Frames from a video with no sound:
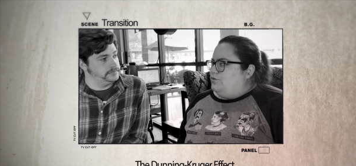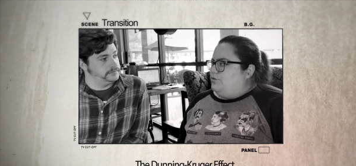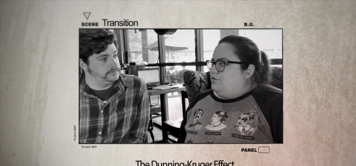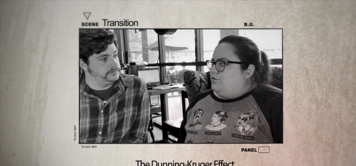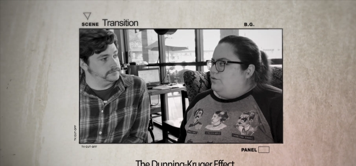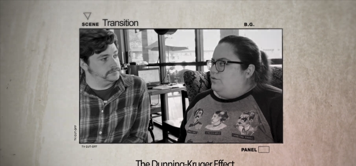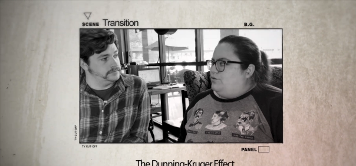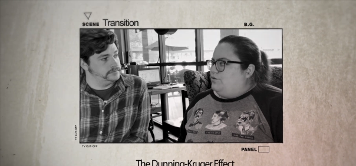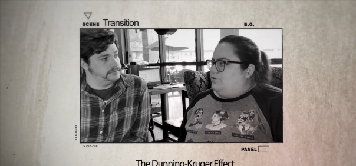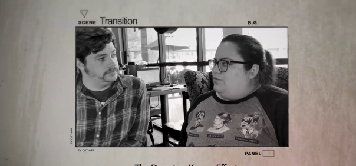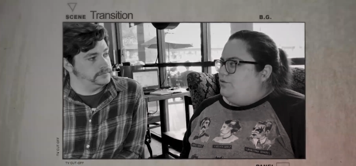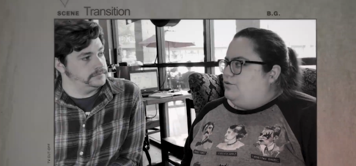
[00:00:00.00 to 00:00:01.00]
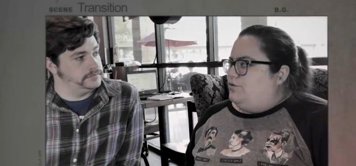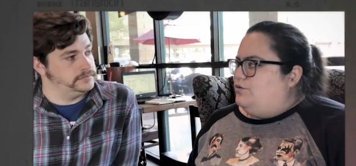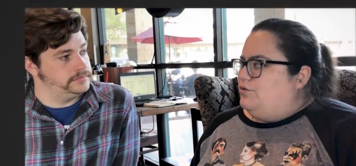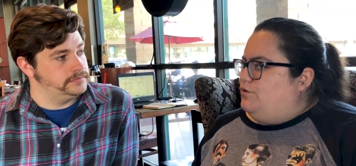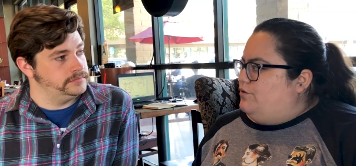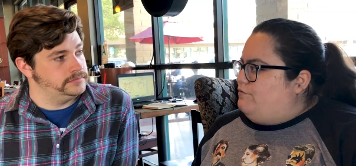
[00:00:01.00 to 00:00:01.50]
Speaker 1: There's something called the Dunning
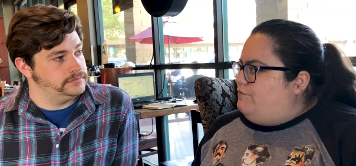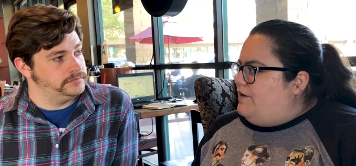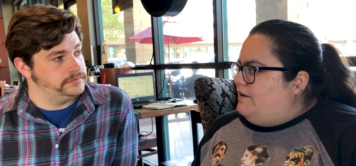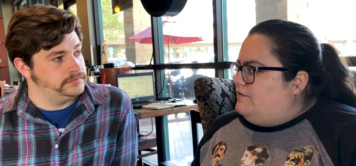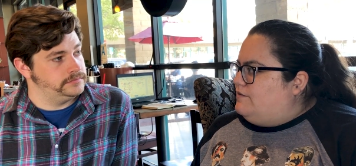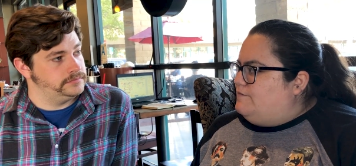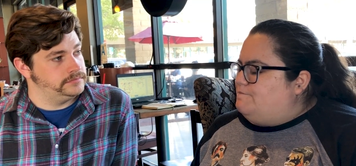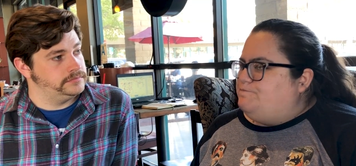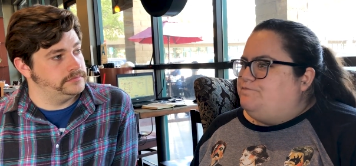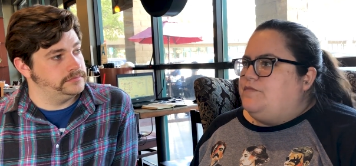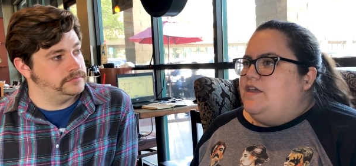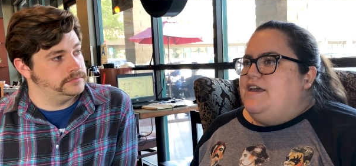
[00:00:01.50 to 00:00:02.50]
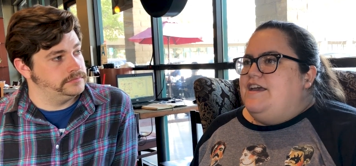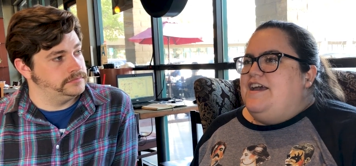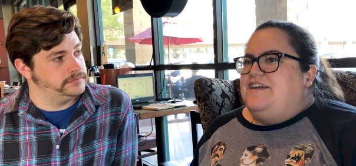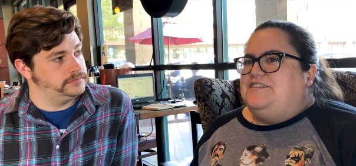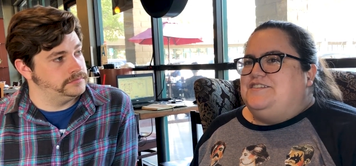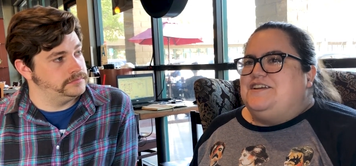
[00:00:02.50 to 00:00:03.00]
Kruger effect. And
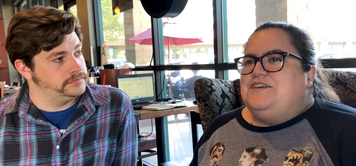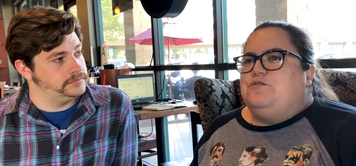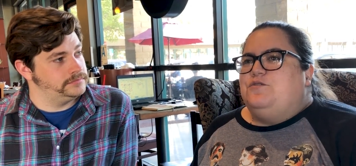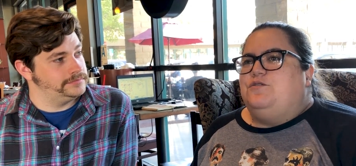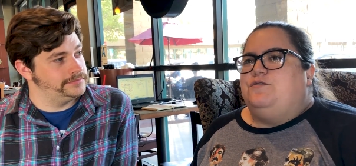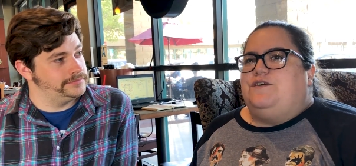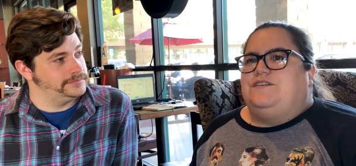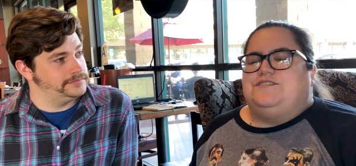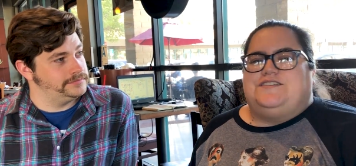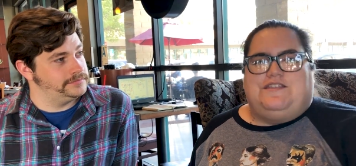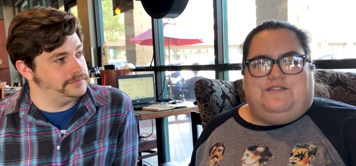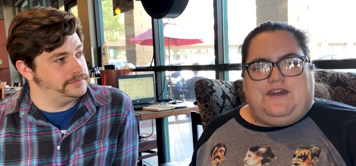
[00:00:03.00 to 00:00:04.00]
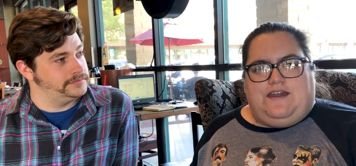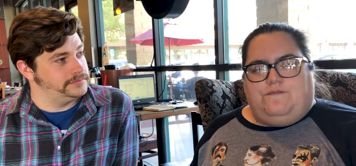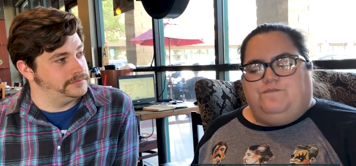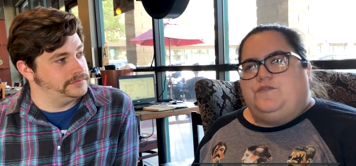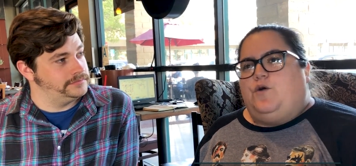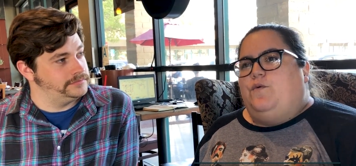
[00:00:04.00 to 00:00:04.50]
the Dunning Kruger effect is that thing
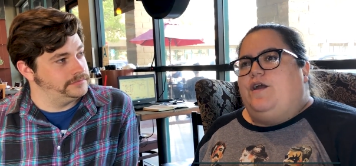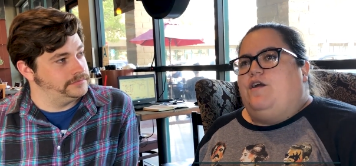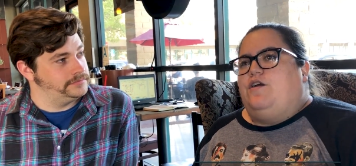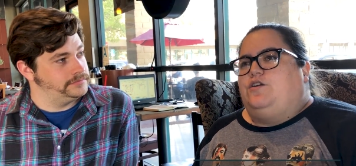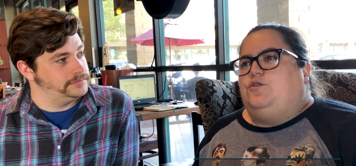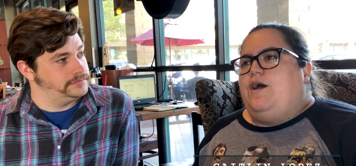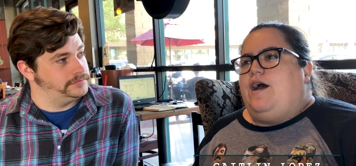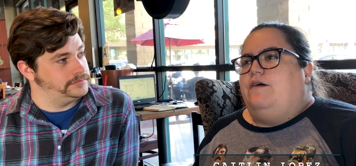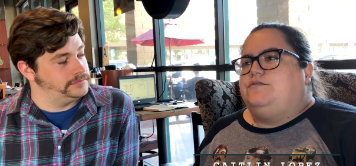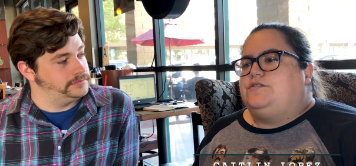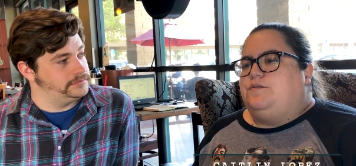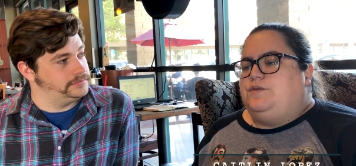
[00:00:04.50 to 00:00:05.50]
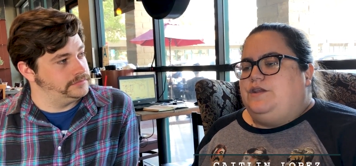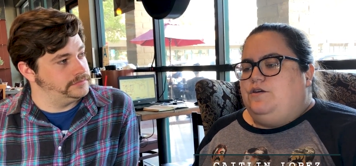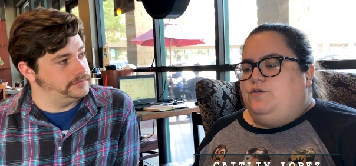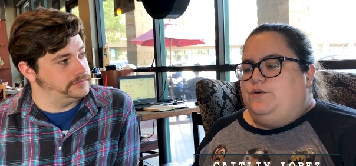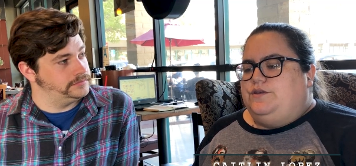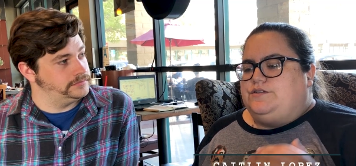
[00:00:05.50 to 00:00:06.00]
where you have somebody
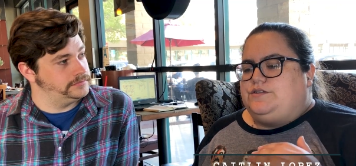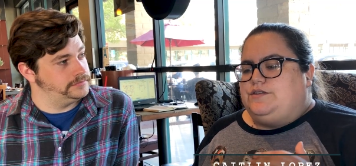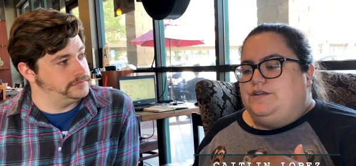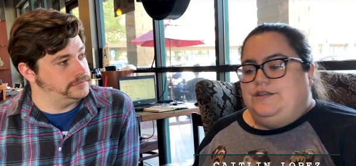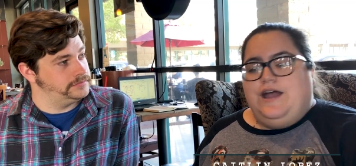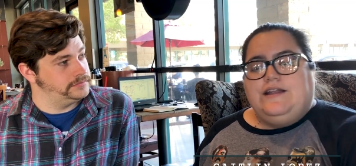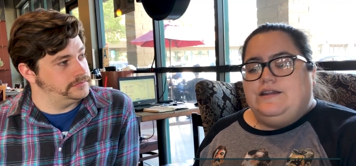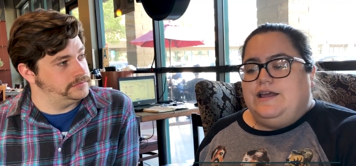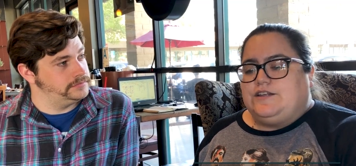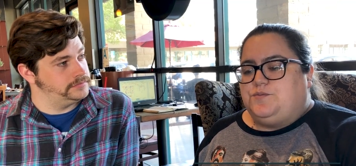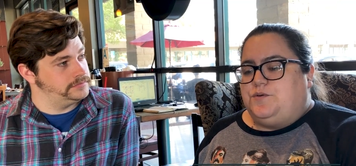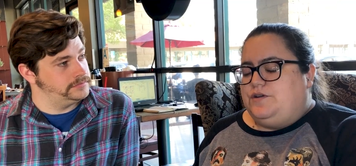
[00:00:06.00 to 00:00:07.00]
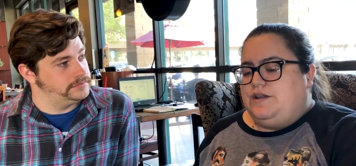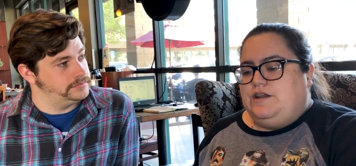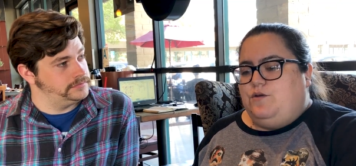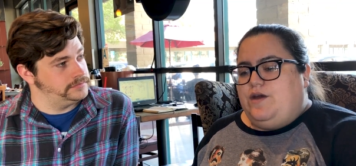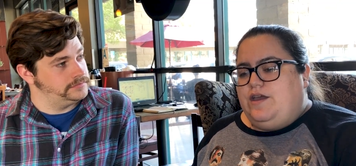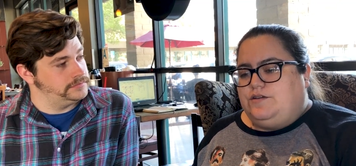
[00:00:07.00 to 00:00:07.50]
who is not an expert in any
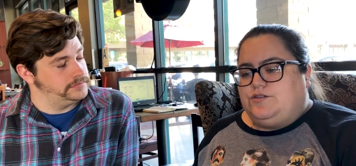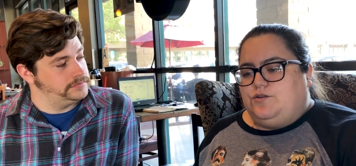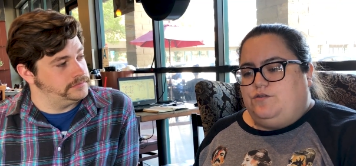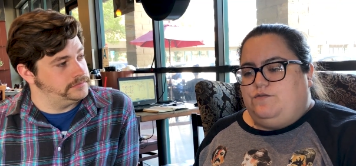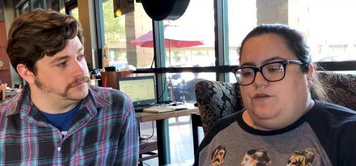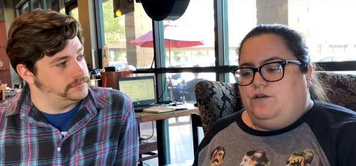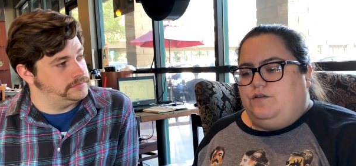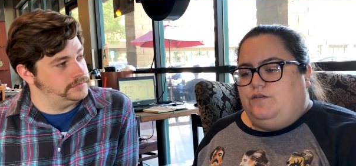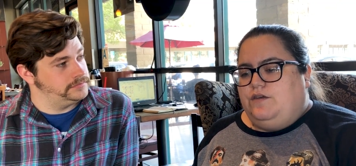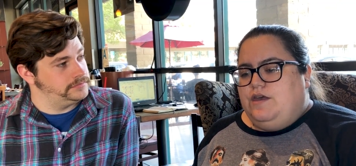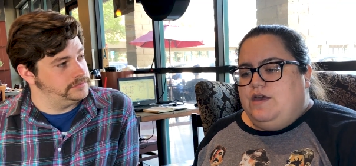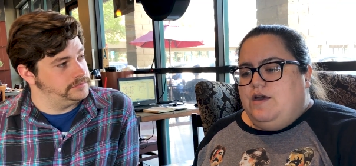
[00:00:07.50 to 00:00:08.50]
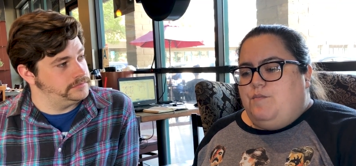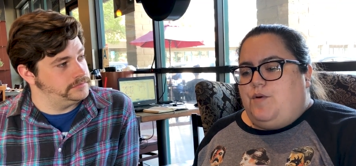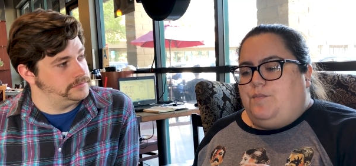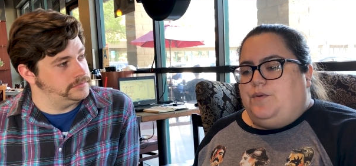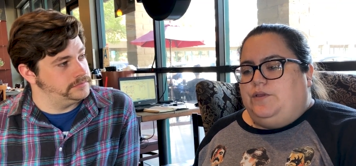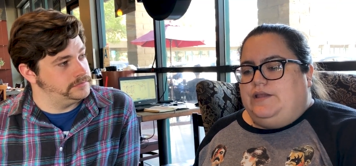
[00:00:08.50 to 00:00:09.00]
way in a certain field,
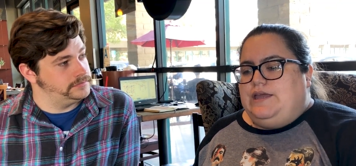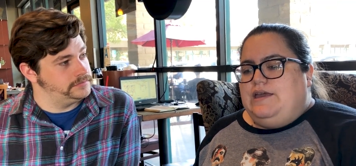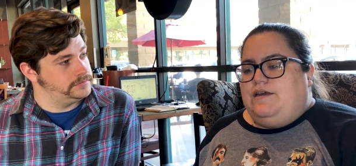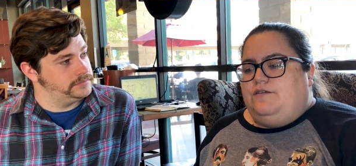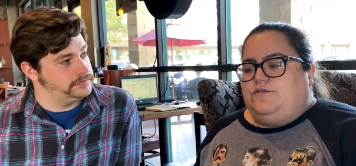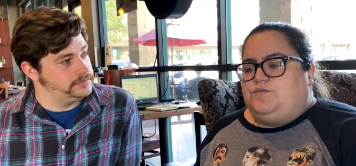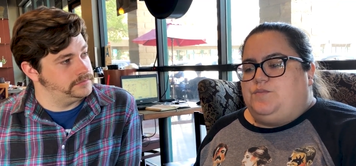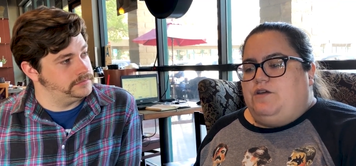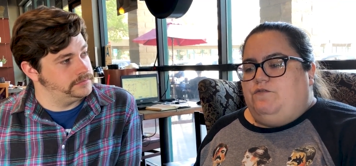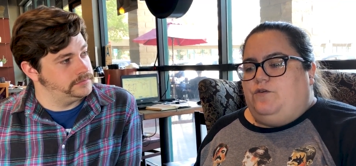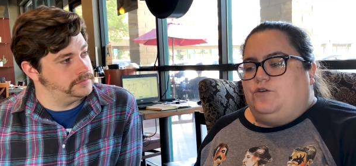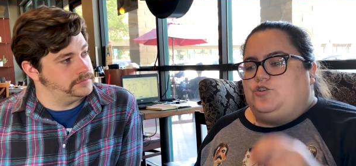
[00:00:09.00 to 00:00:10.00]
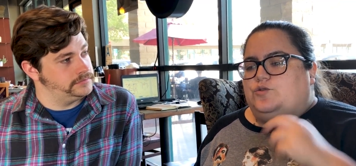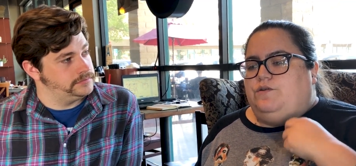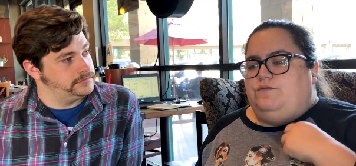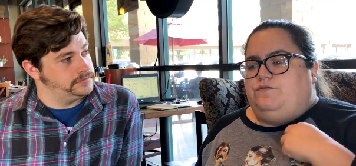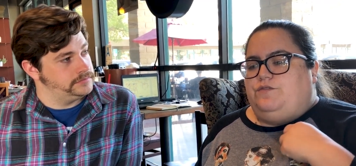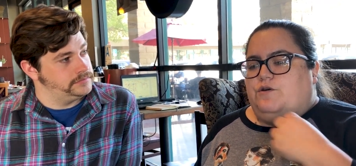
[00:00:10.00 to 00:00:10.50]
but believes by virtue
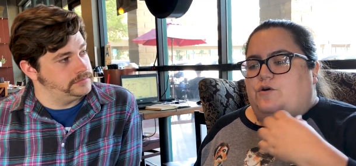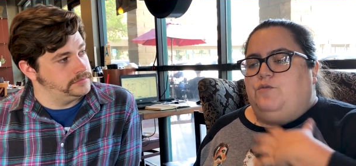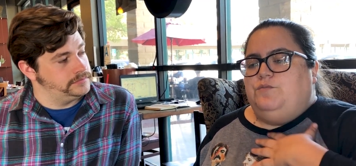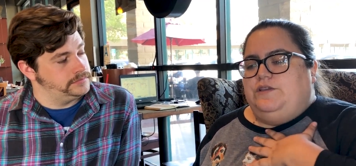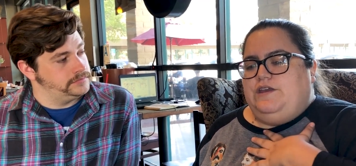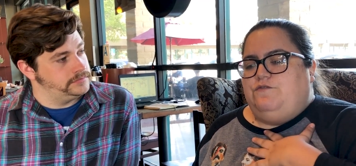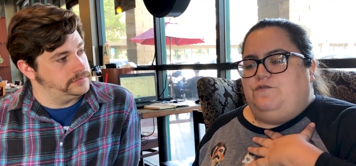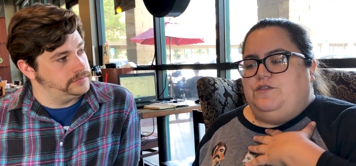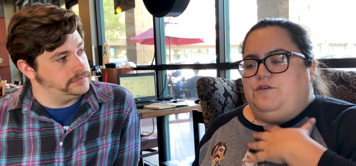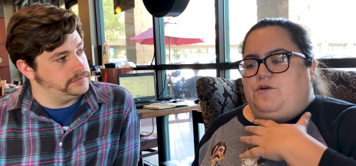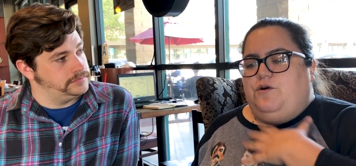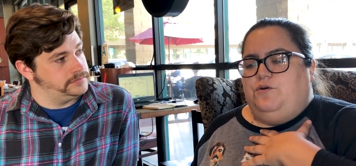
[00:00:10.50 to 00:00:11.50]
of their own belief and their